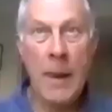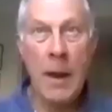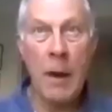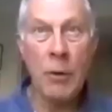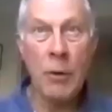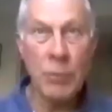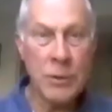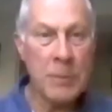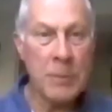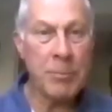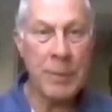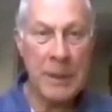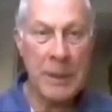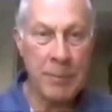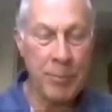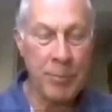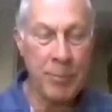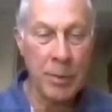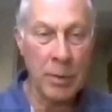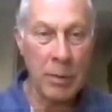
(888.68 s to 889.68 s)
older
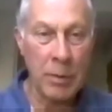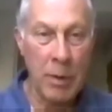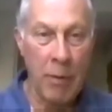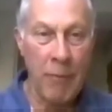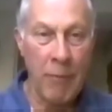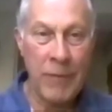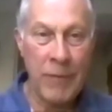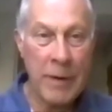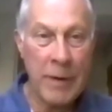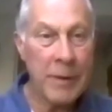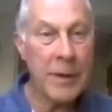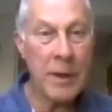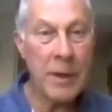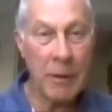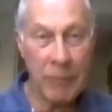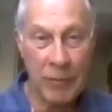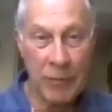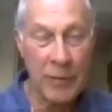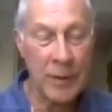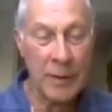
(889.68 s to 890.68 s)
people very
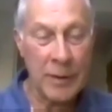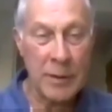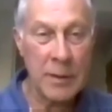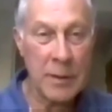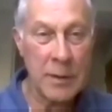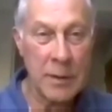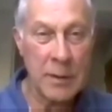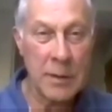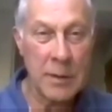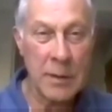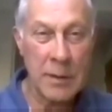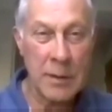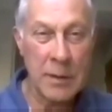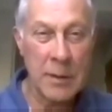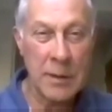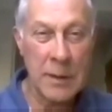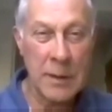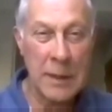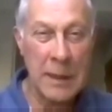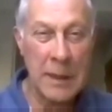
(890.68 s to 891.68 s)
often
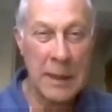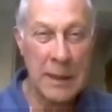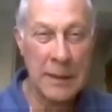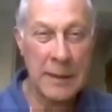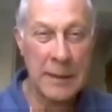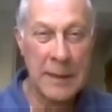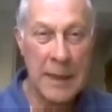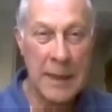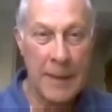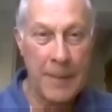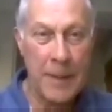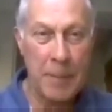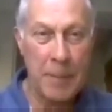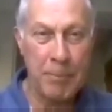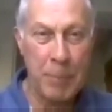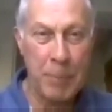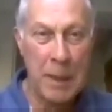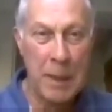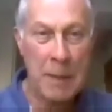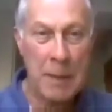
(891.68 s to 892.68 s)
get the
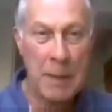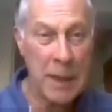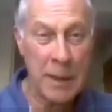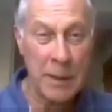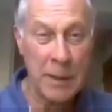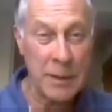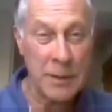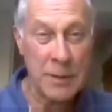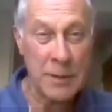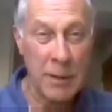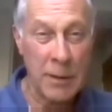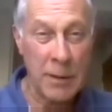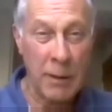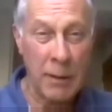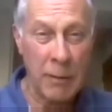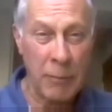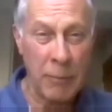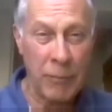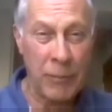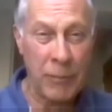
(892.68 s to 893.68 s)
bum end
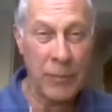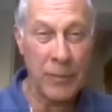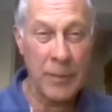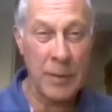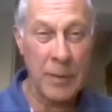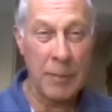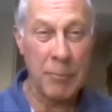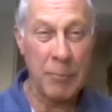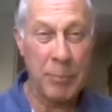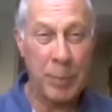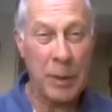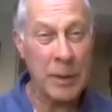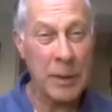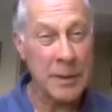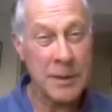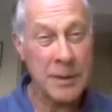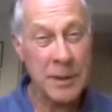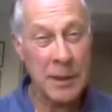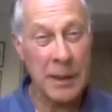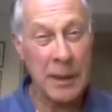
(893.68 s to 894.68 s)
of
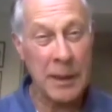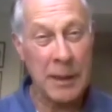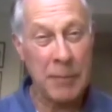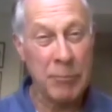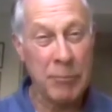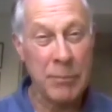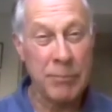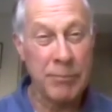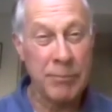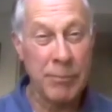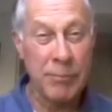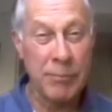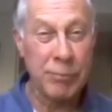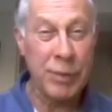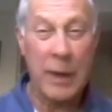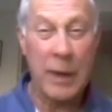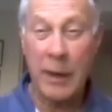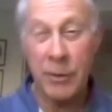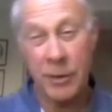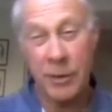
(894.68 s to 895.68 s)
policy
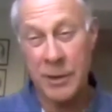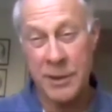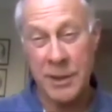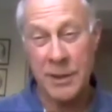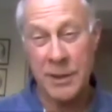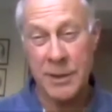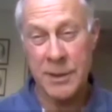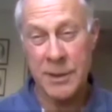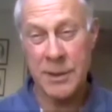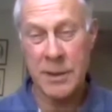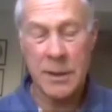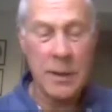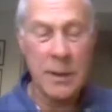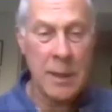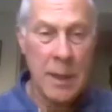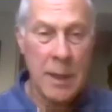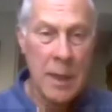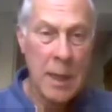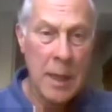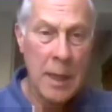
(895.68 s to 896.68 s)
priorities.
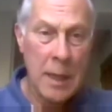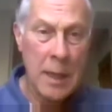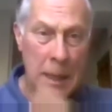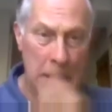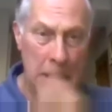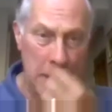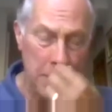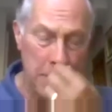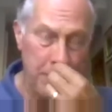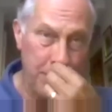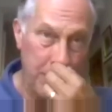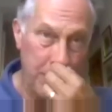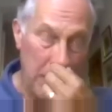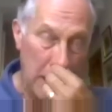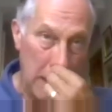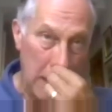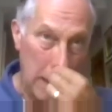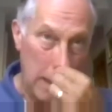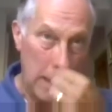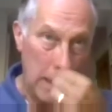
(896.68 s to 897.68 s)

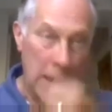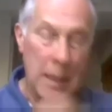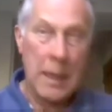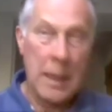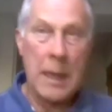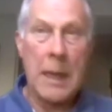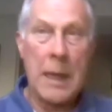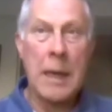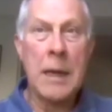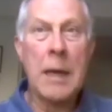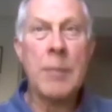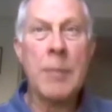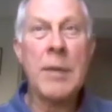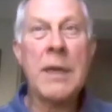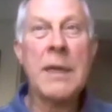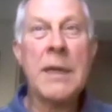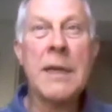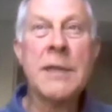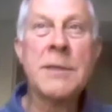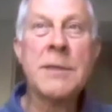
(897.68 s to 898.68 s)

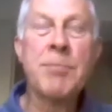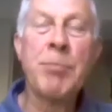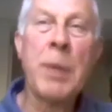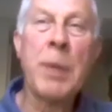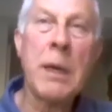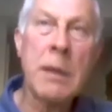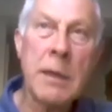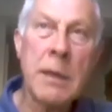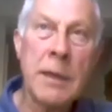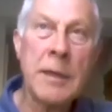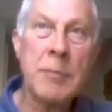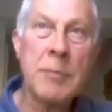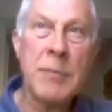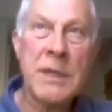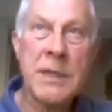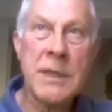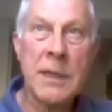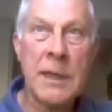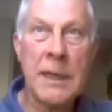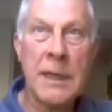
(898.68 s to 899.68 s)
It's partly
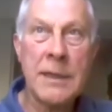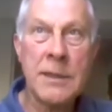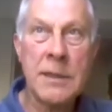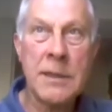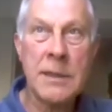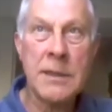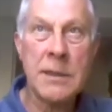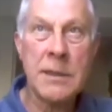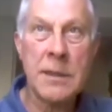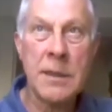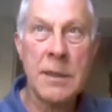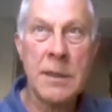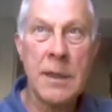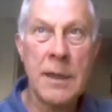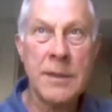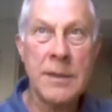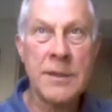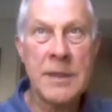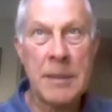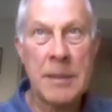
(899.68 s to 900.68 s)
mitigated
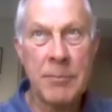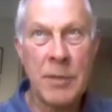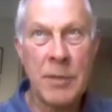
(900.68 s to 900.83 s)
in some